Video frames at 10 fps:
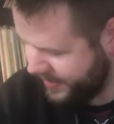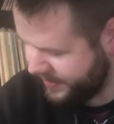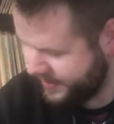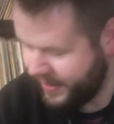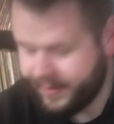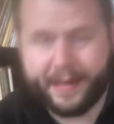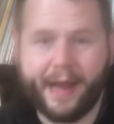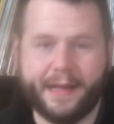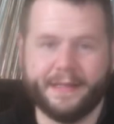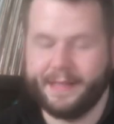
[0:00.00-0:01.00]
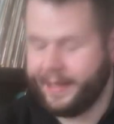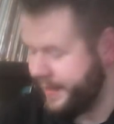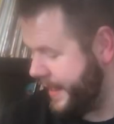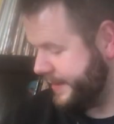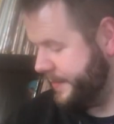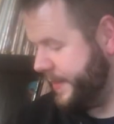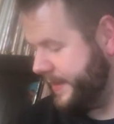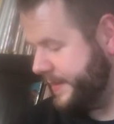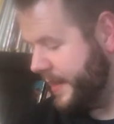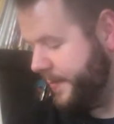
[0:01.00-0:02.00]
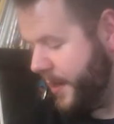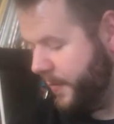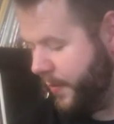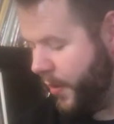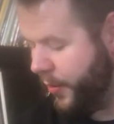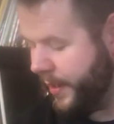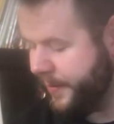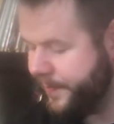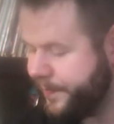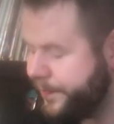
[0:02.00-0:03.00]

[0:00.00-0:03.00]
there's nothing I can say that hasn't been said about Bowie.